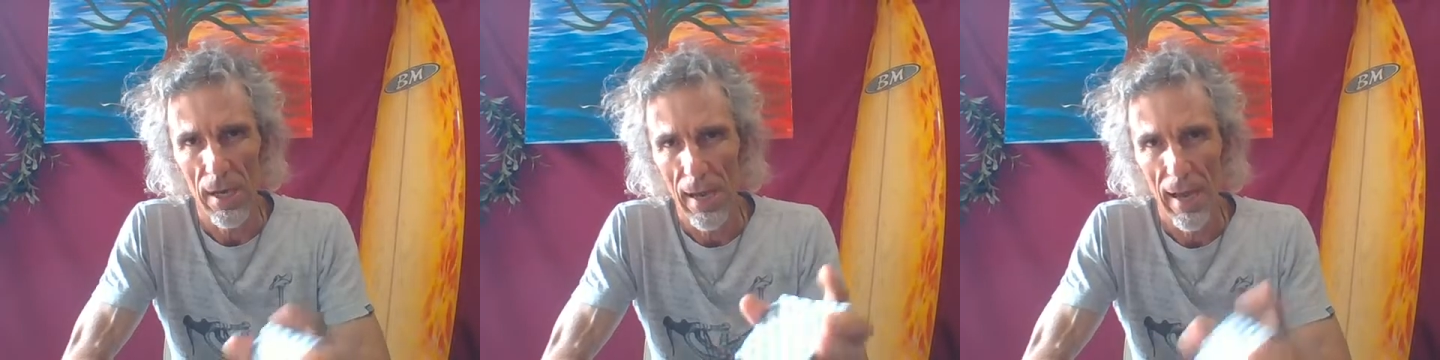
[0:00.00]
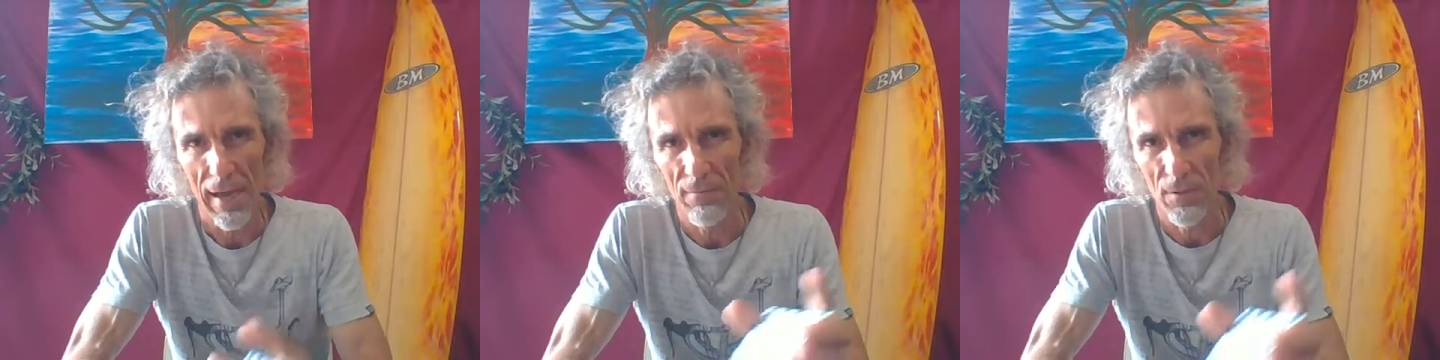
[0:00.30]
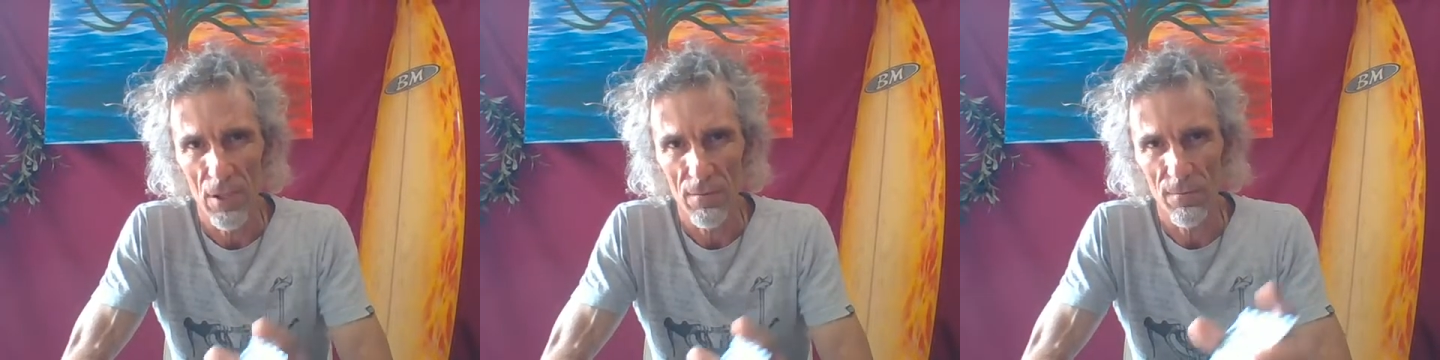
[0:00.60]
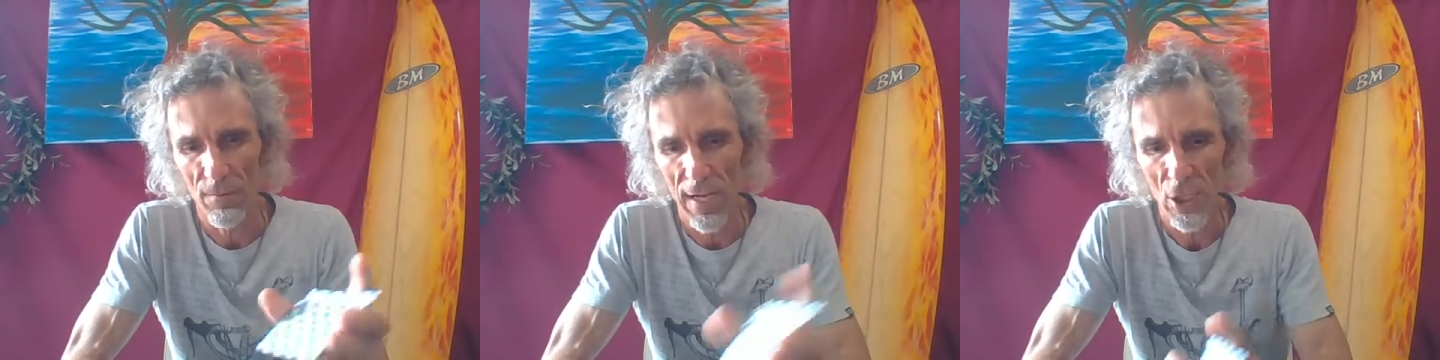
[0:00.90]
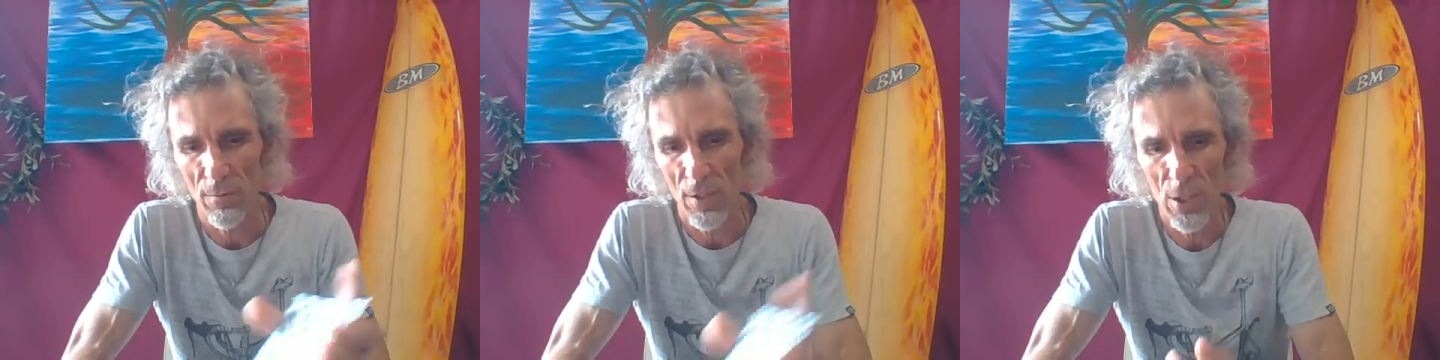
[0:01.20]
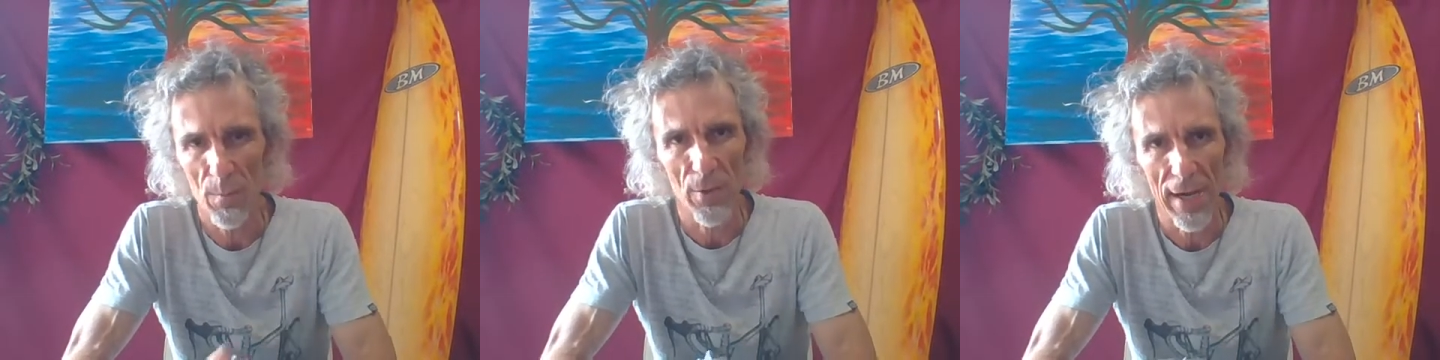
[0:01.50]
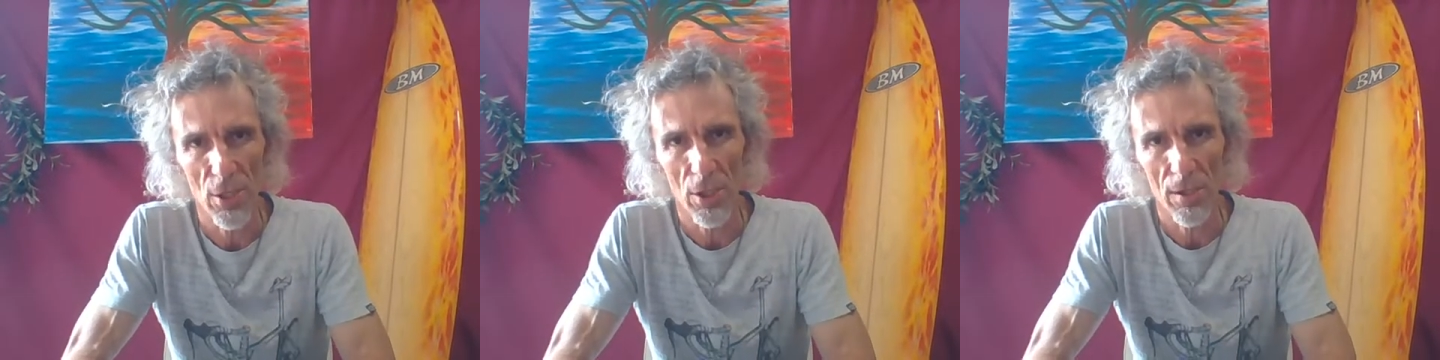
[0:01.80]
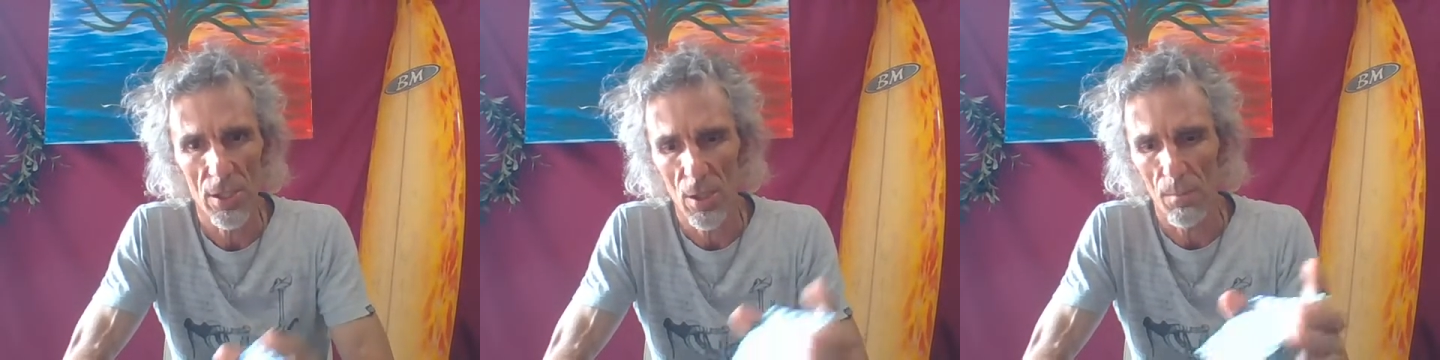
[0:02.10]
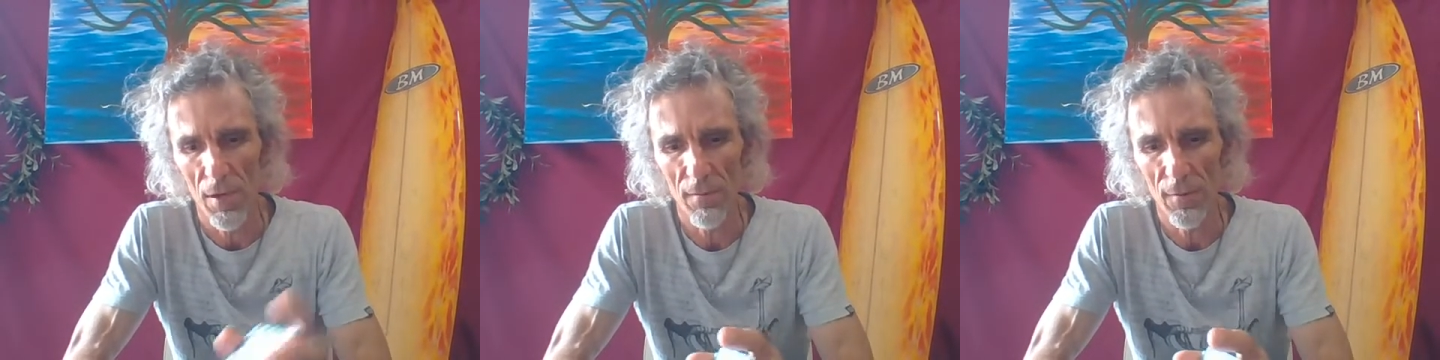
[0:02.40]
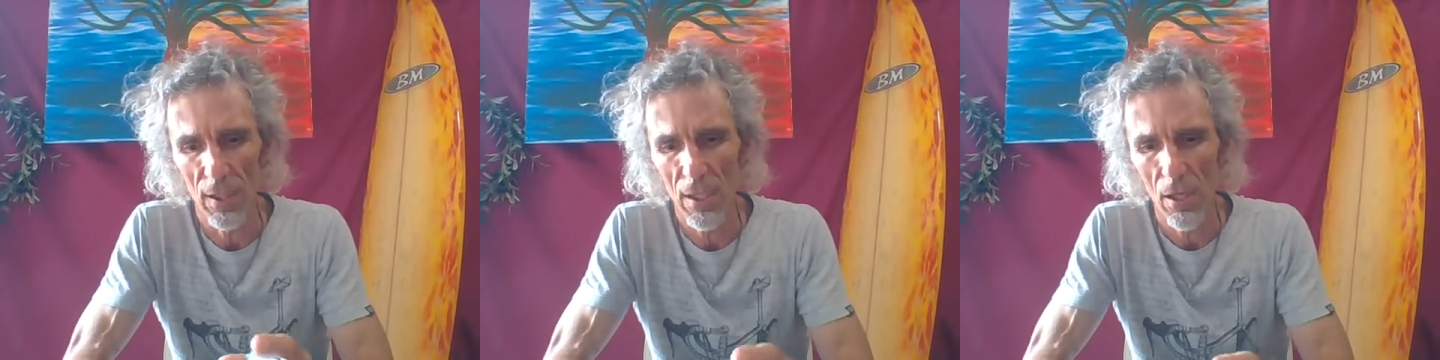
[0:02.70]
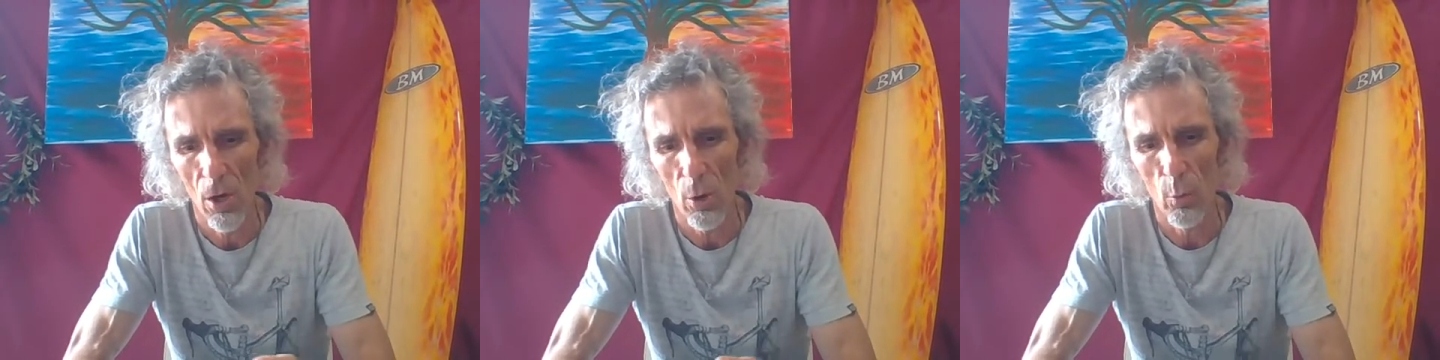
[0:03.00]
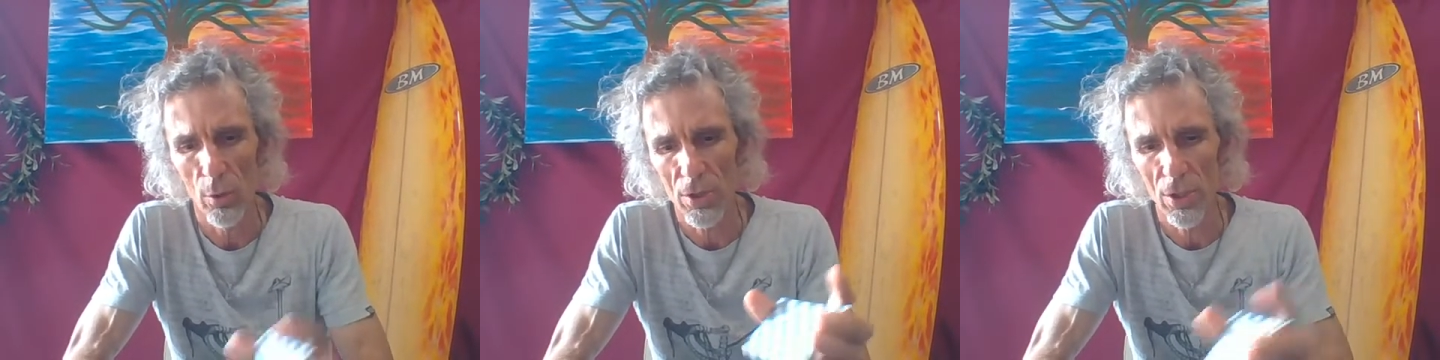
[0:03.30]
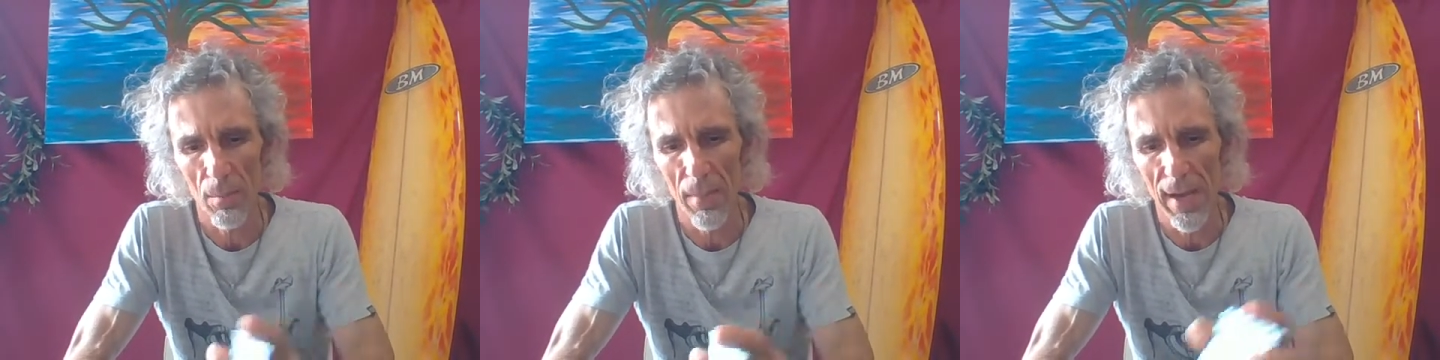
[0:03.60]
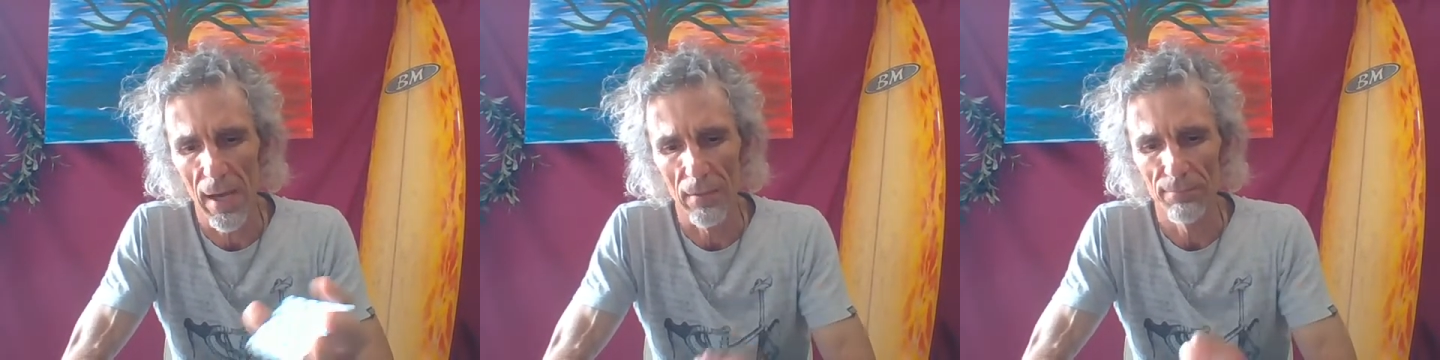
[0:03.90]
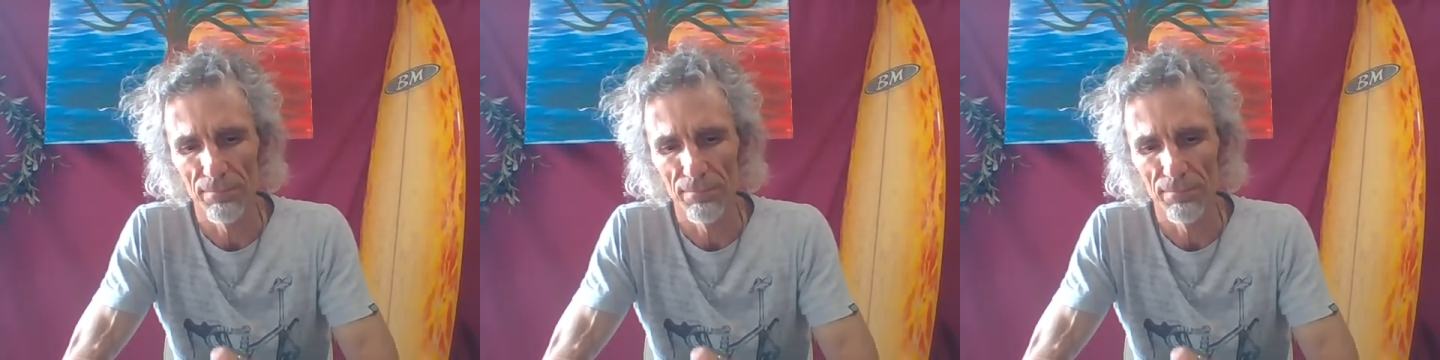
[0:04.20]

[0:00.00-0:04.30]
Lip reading: have this flash of inspiration, this epiphany. What's it about?